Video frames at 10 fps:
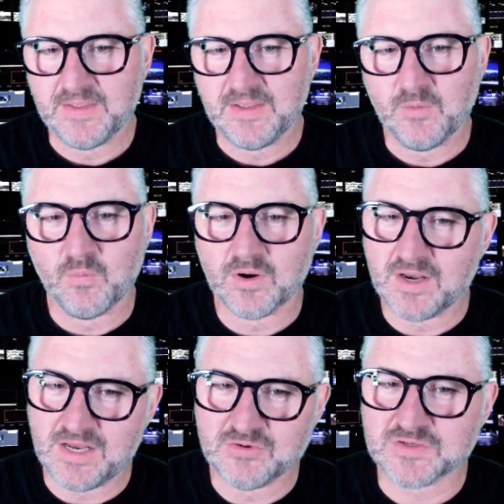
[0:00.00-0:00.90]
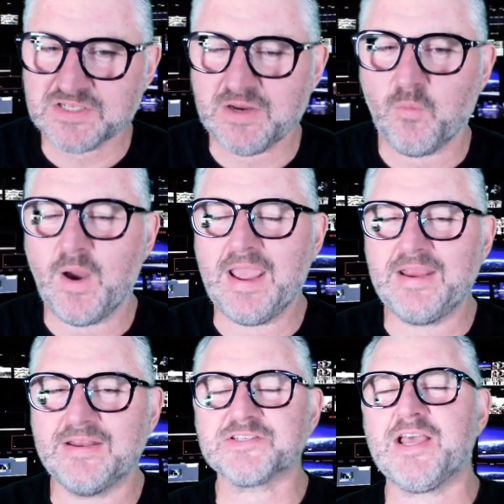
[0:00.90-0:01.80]
way
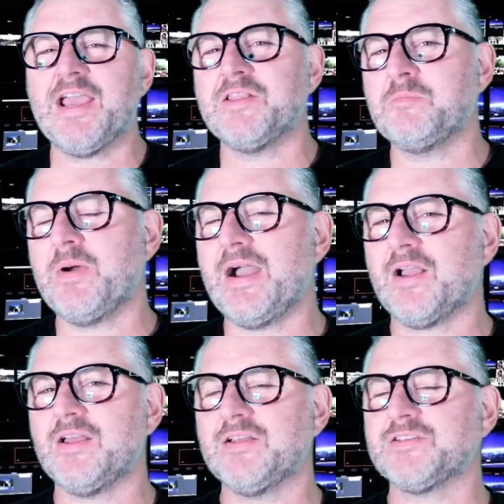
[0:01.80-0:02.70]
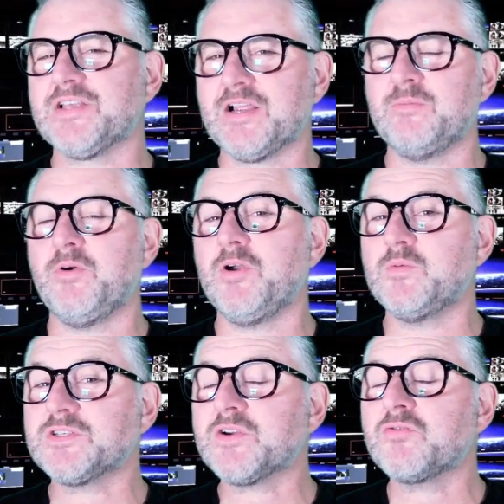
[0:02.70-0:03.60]
to say that Mark Zuckerberg
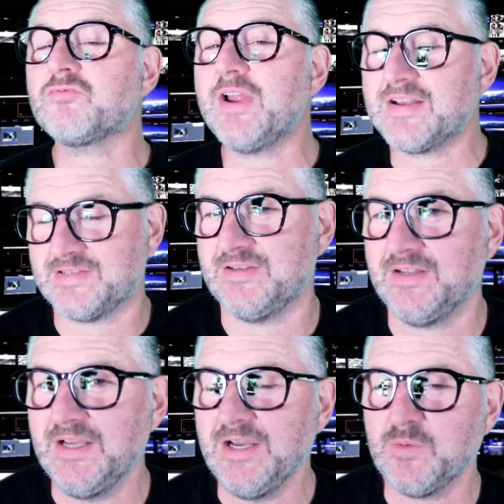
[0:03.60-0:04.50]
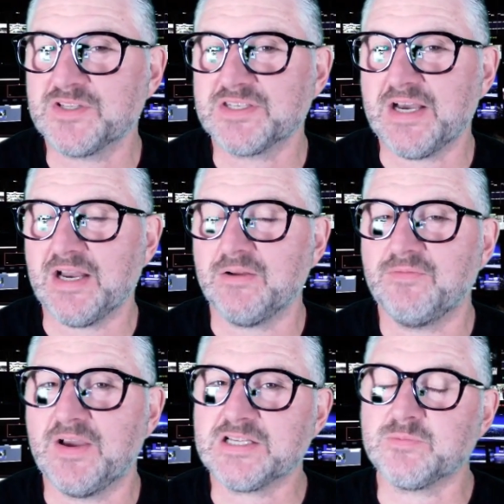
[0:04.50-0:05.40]
was credited with starting
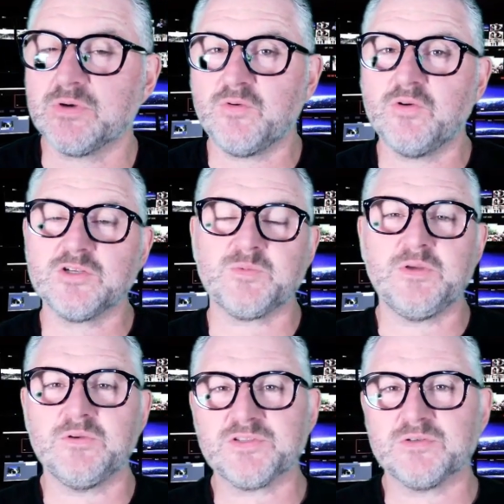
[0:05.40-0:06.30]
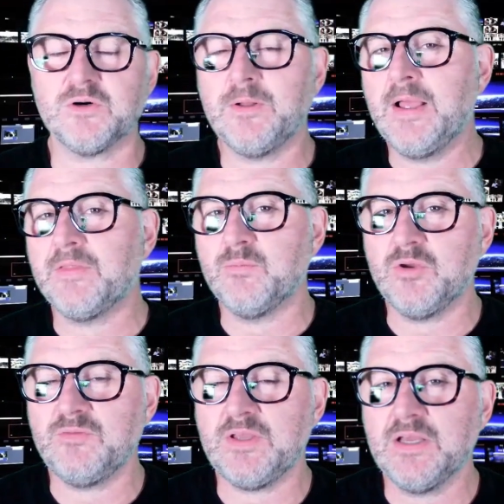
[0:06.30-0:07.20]
Facebook. Of course, we all saw the
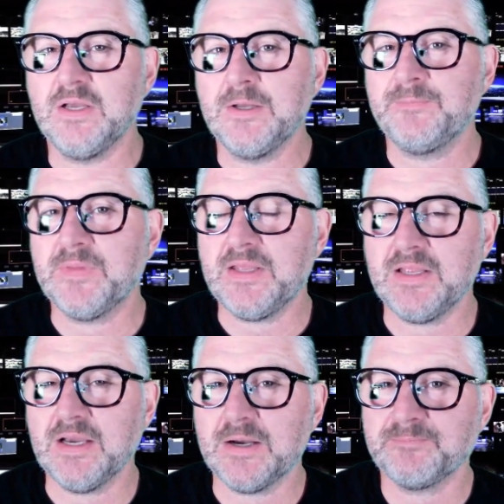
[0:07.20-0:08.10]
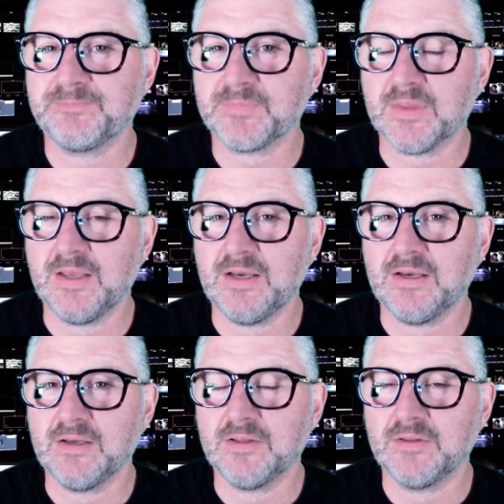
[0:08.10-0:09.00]
movie, the
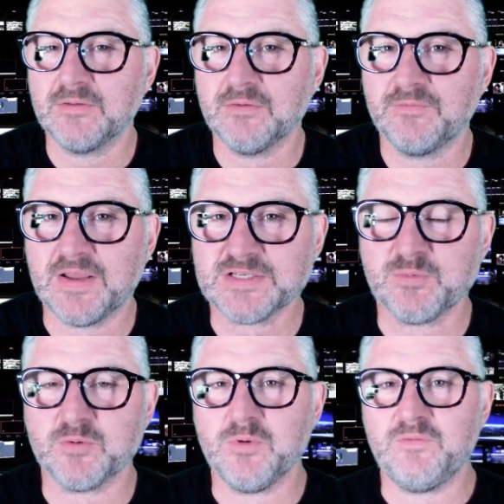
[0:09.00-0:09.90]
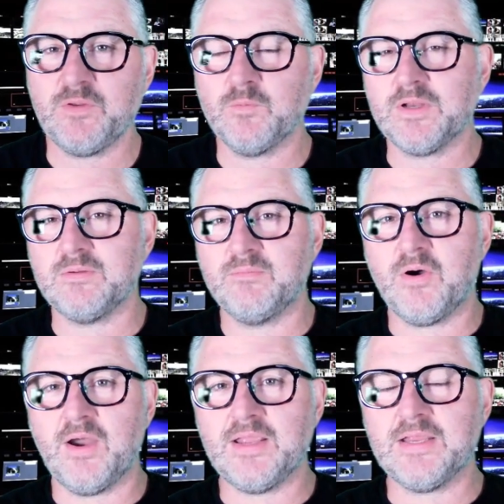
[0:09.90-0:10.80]
Facebook movie written
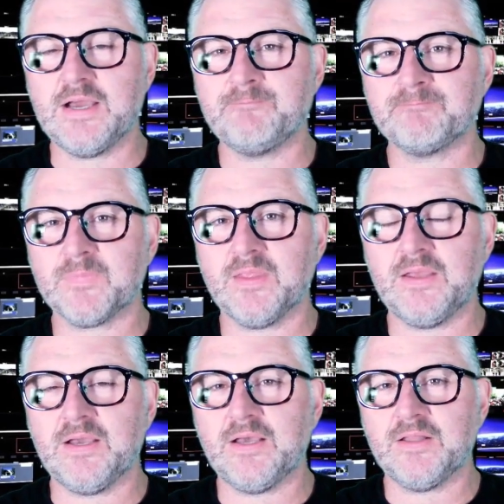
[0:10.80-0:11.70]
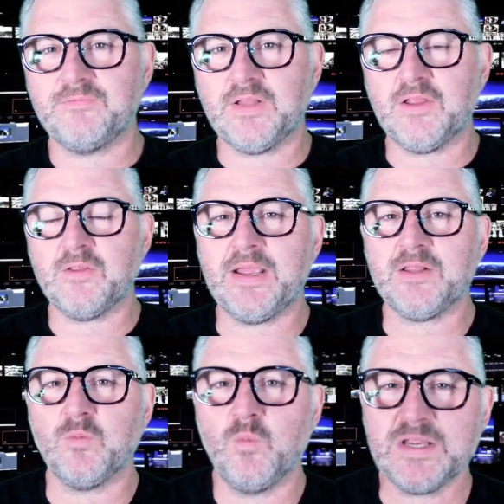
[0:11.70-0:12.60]
by the fellow that made
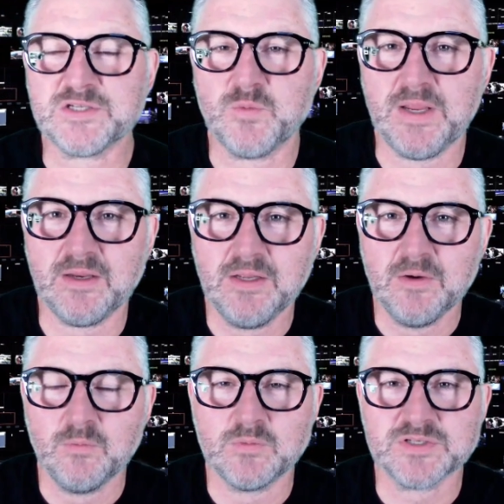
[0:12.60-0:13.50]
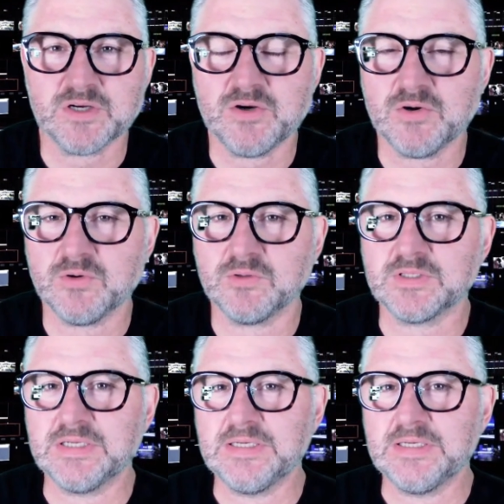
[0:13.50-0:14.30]
The West Wing. What was it called?